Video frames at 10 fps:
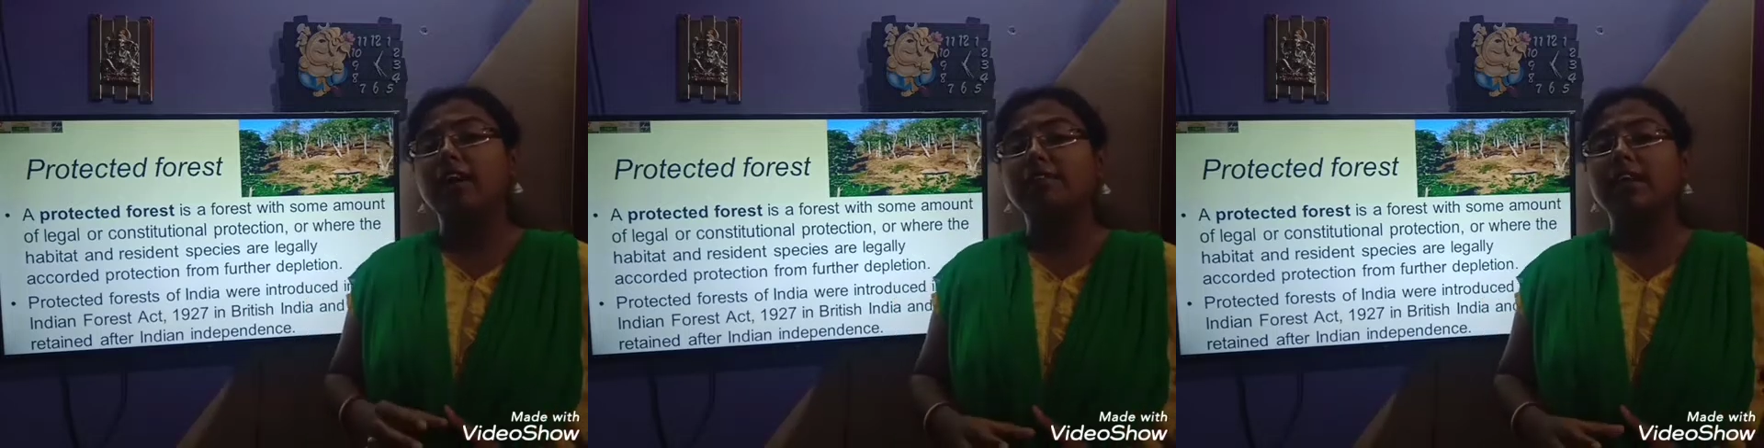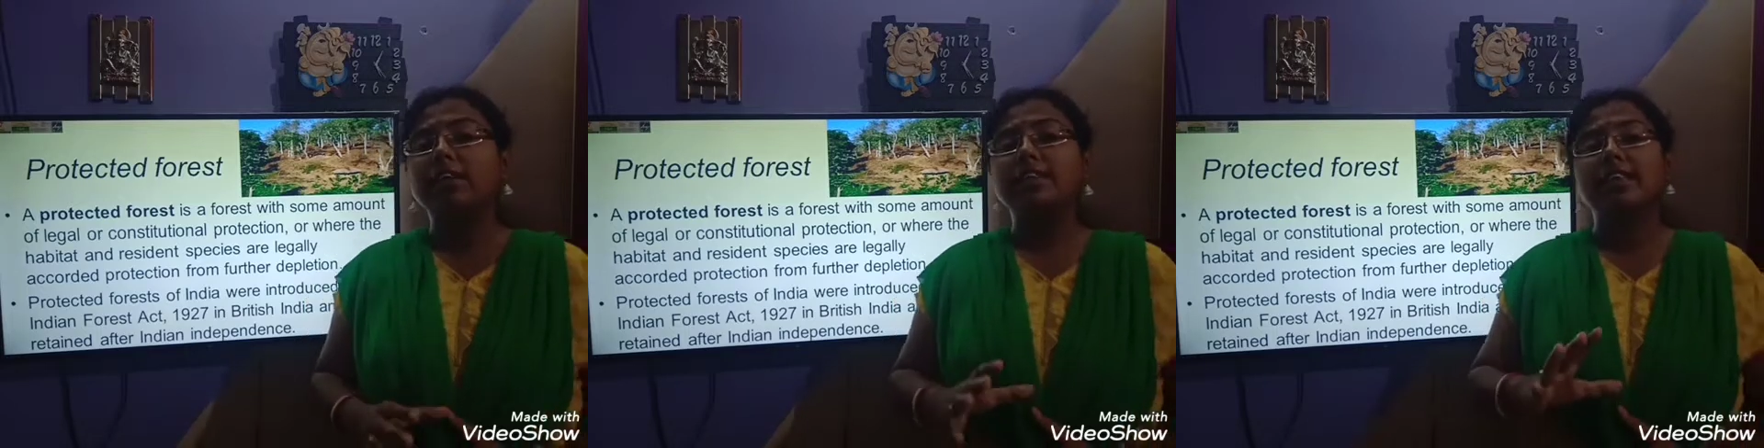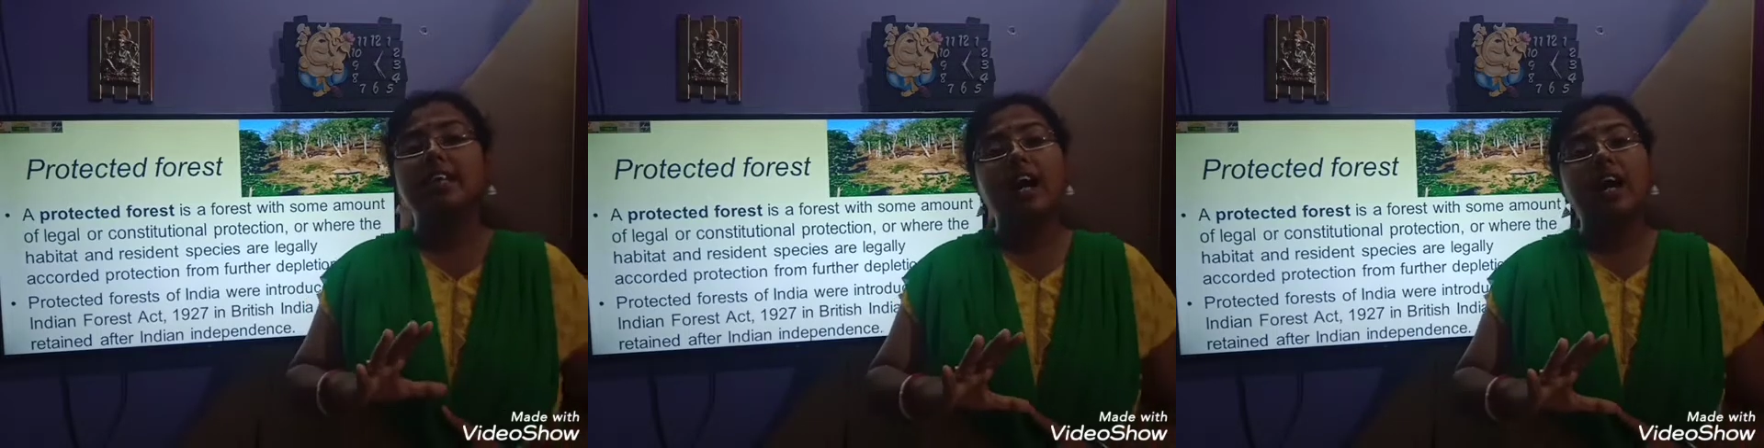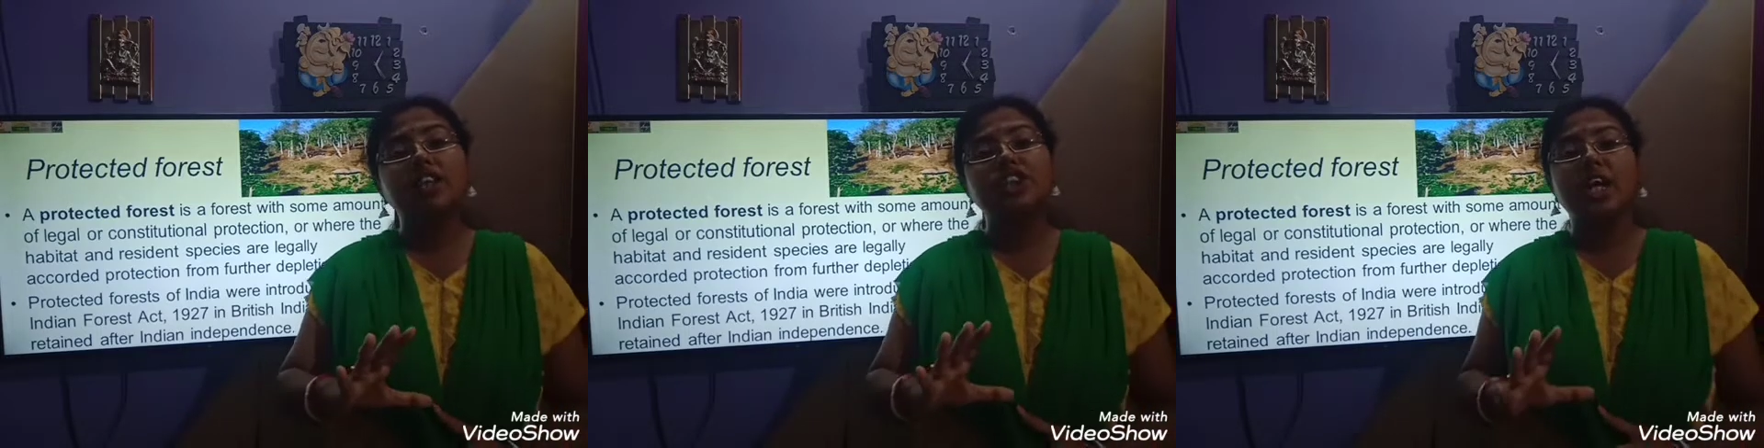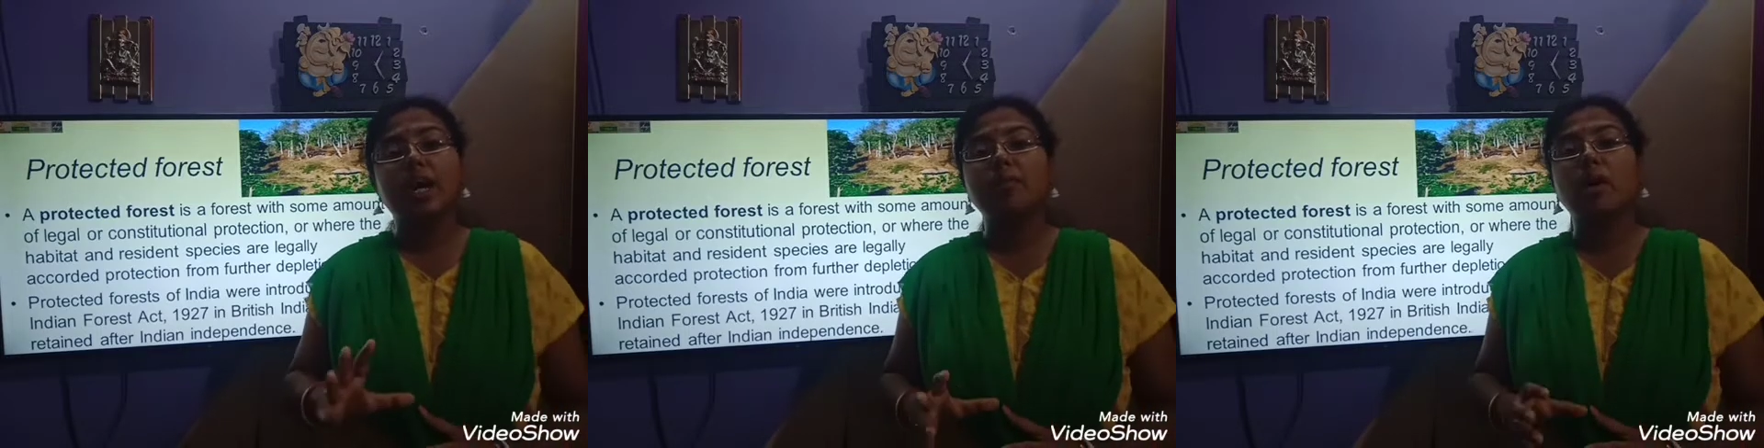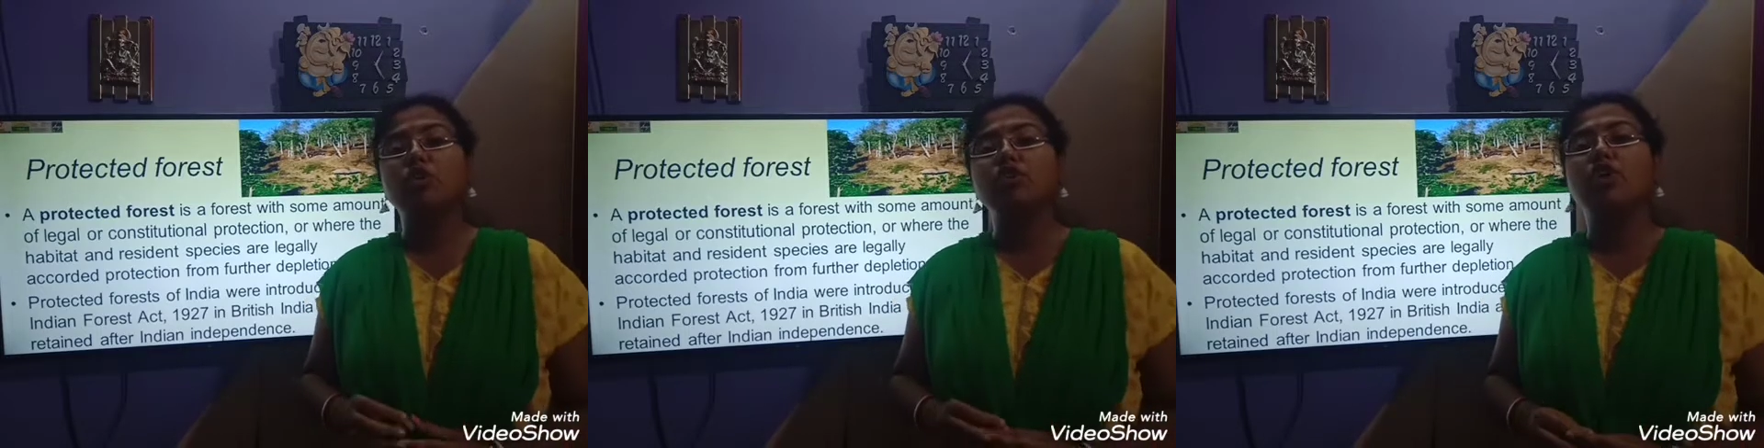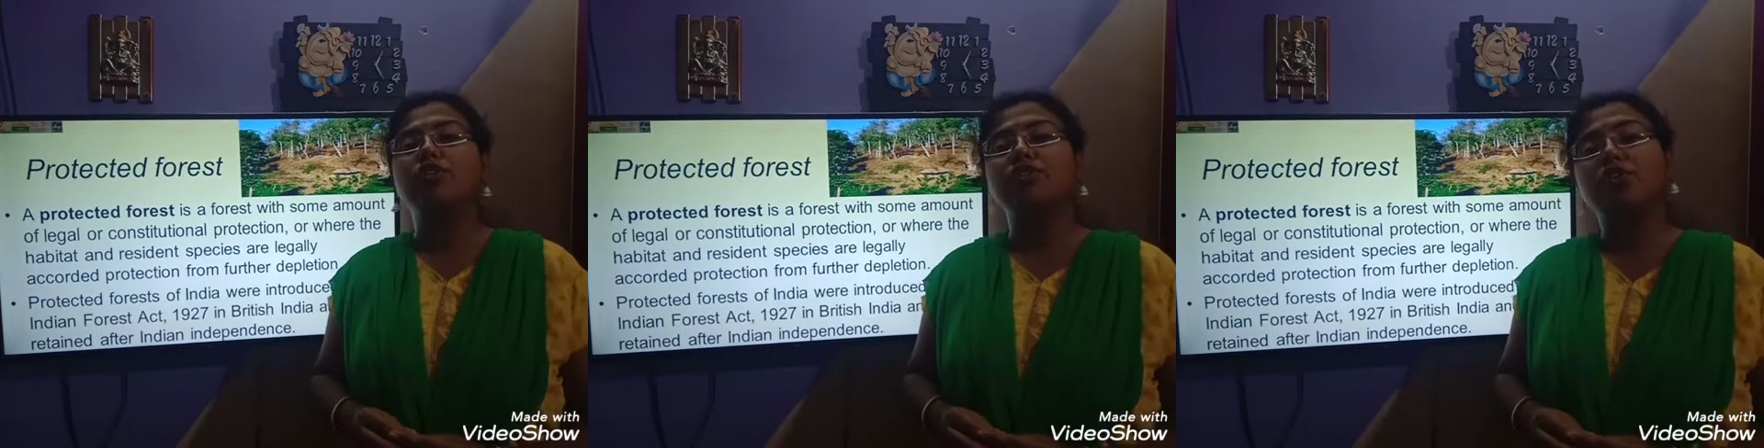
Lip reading: covers large amount of